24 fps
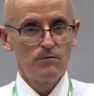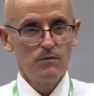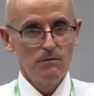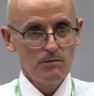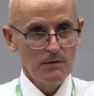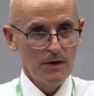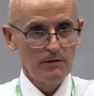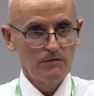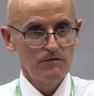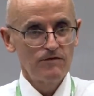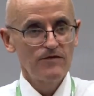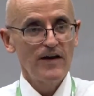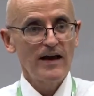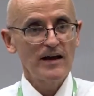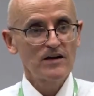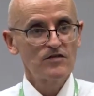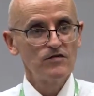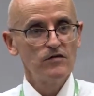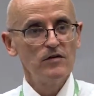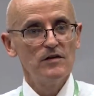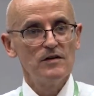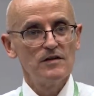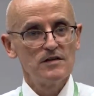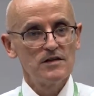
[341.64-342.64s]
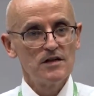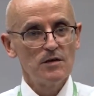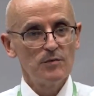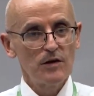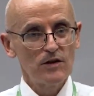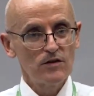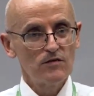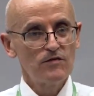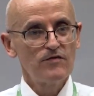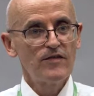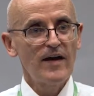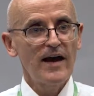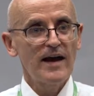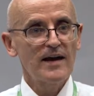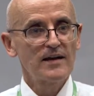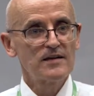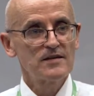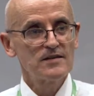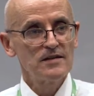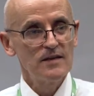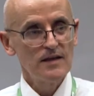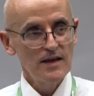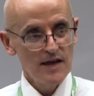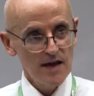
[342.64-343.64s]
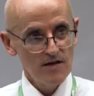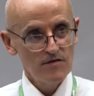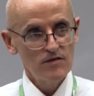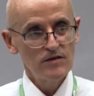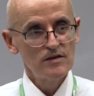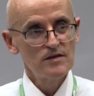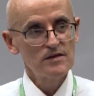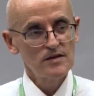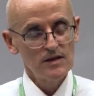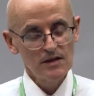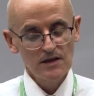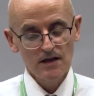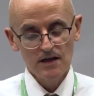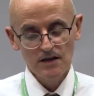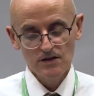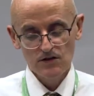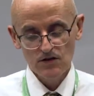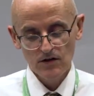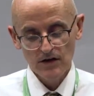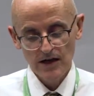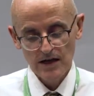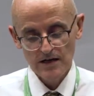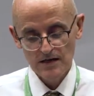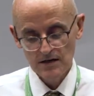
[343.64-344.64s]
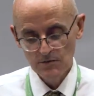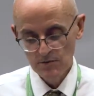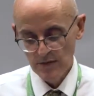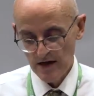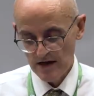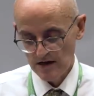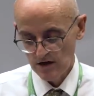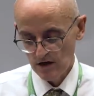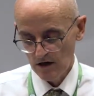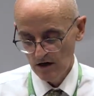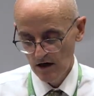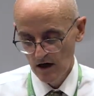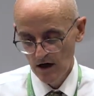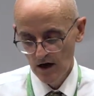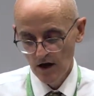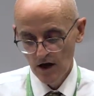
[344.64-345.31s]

about factfulness and about the facts and the evidence that things are getting better.